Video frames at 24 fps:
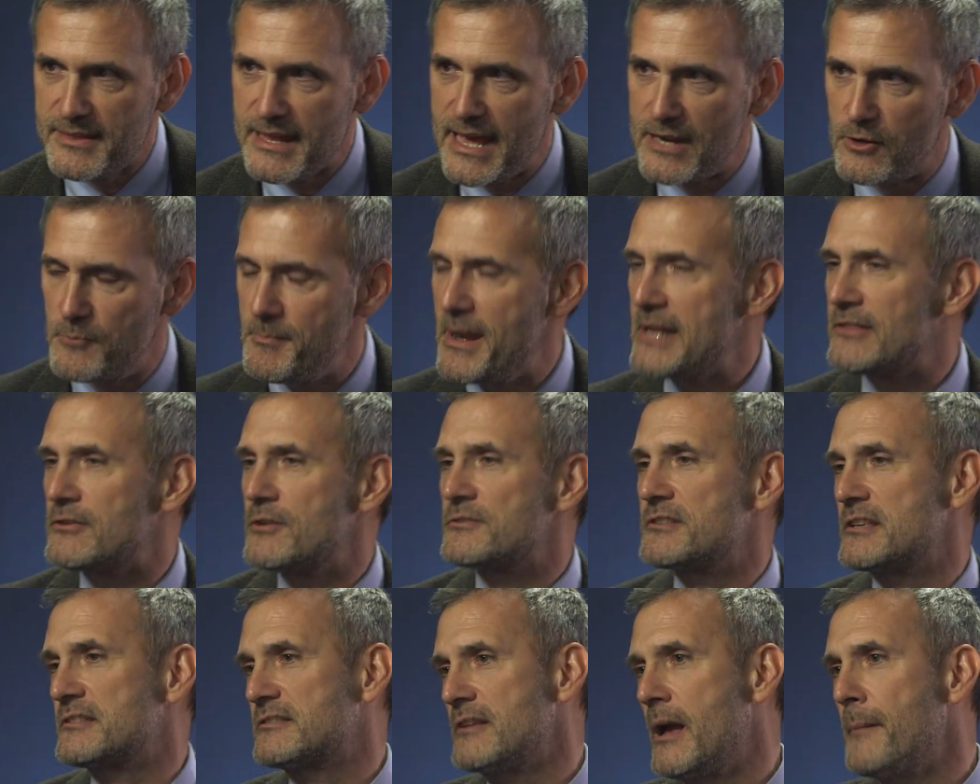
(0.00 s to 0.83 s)
that or make
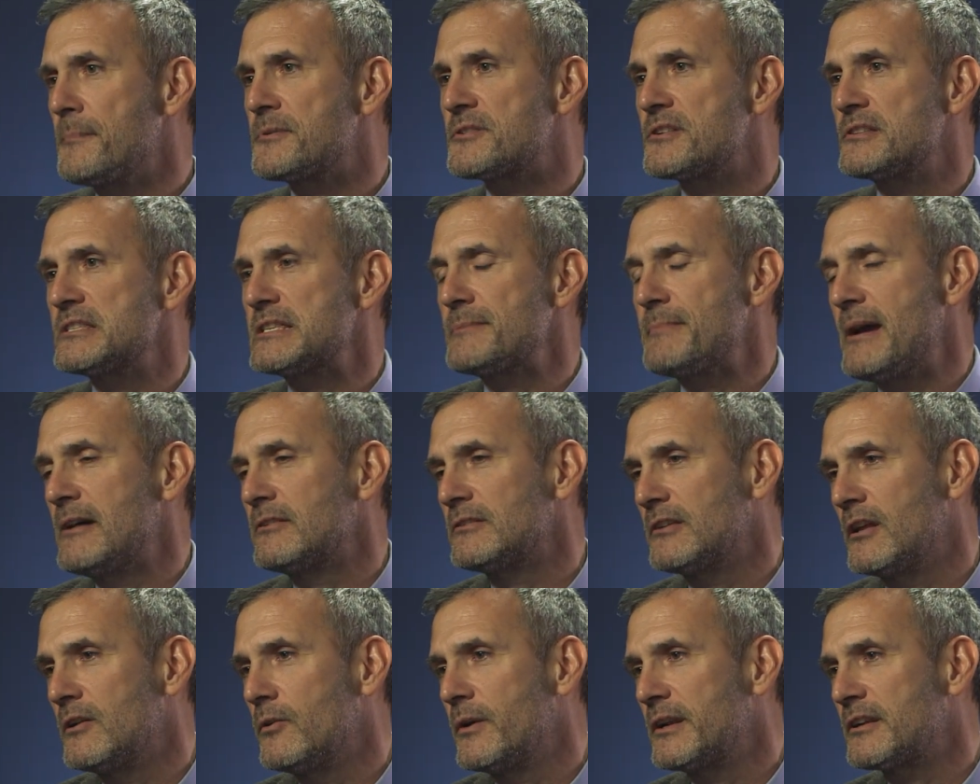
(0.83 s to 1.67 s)
those assumptions
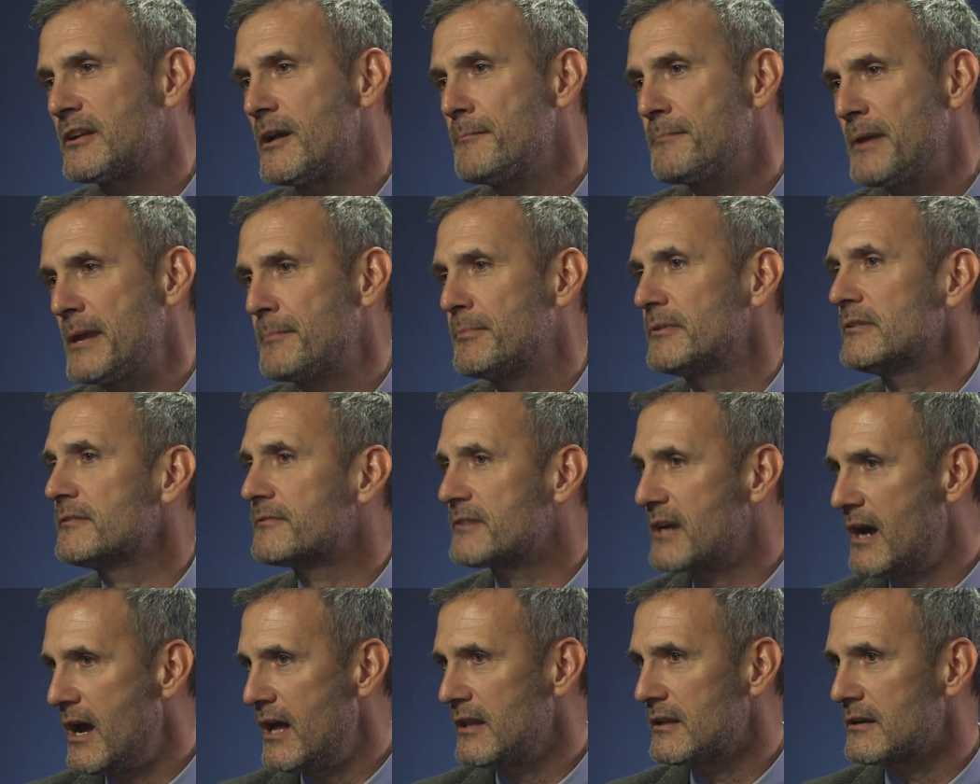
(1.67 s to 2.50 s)
about low income people
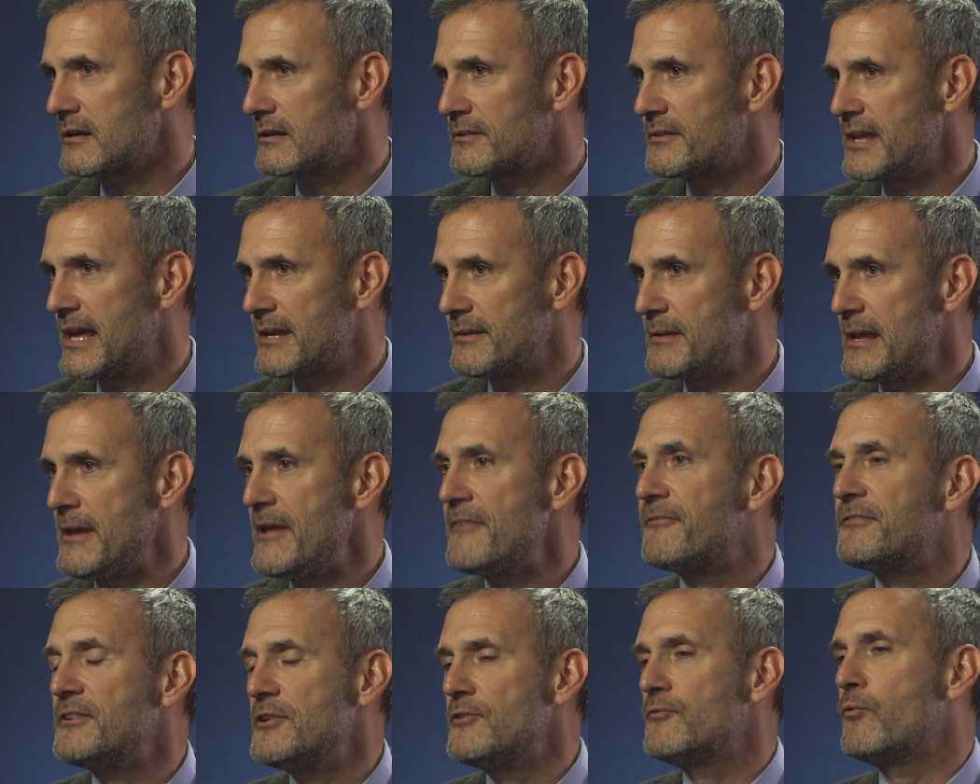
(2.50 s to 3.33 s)
of color? That
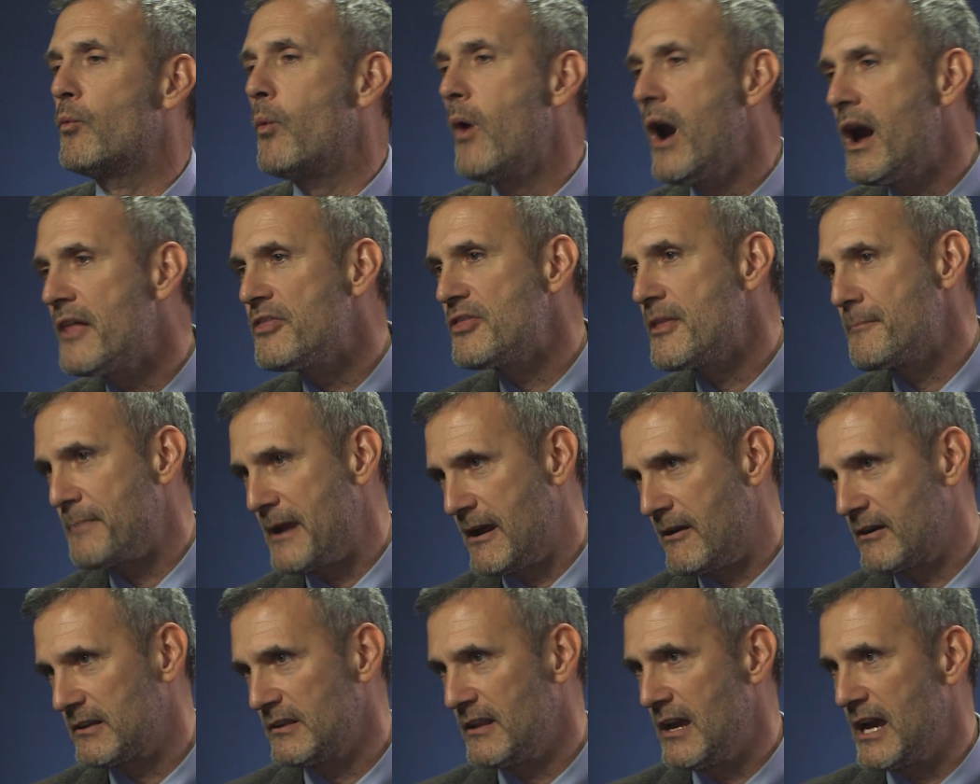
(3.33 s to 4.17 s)
if you've won the
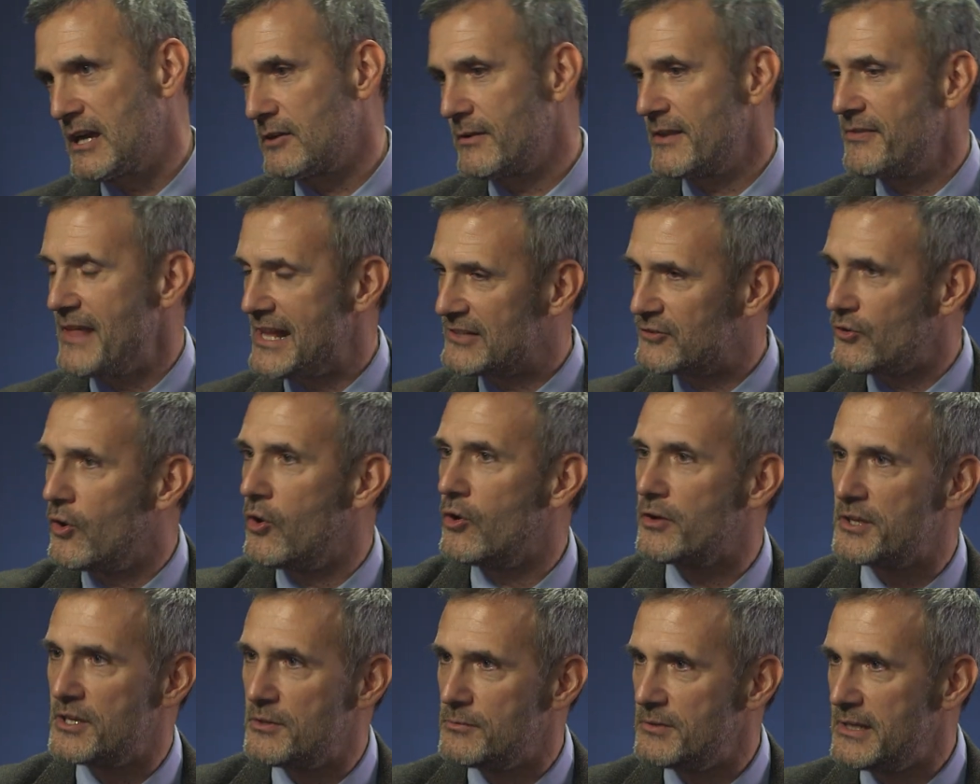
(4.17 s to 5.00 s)
parent lottery, that's
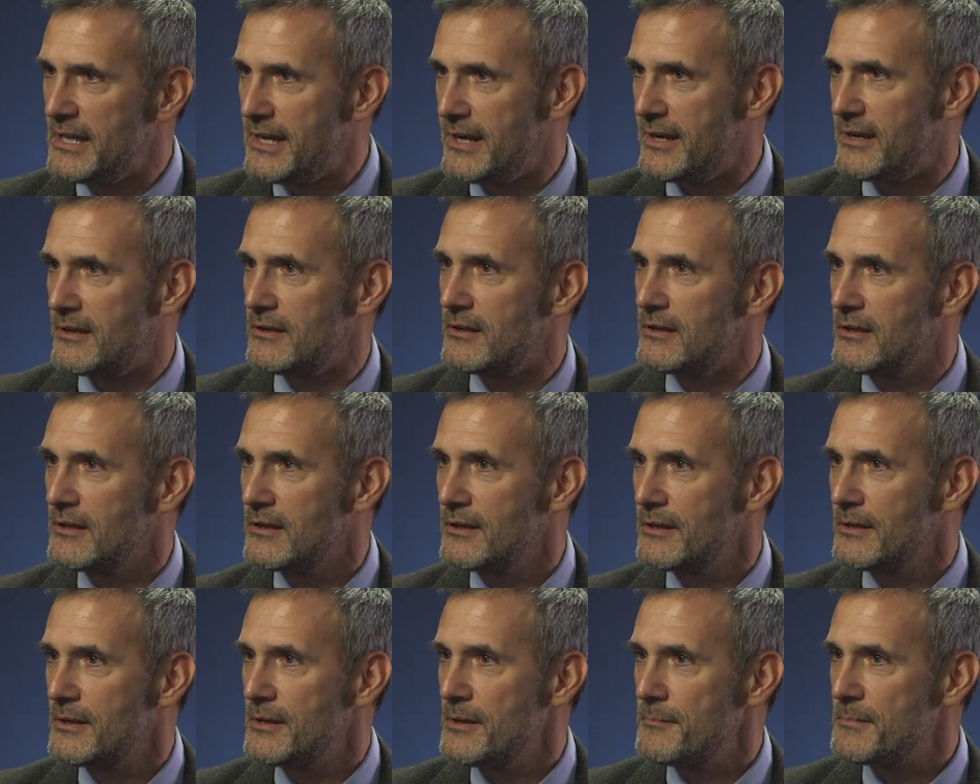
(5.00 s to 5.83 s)
all you need.
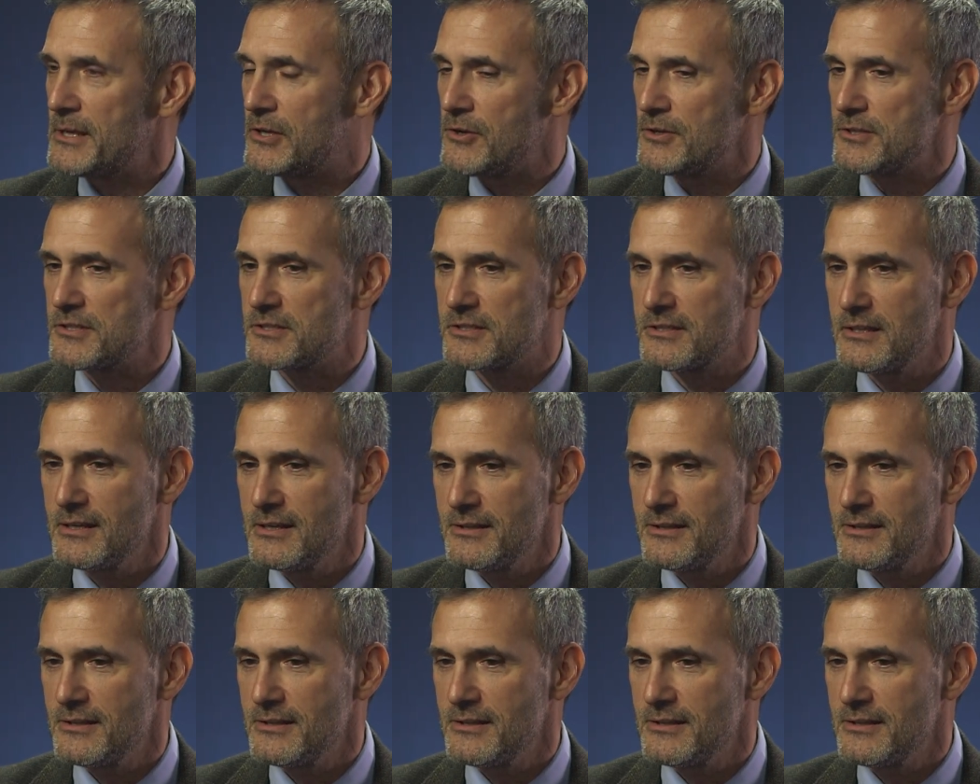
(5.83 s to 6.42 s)
Because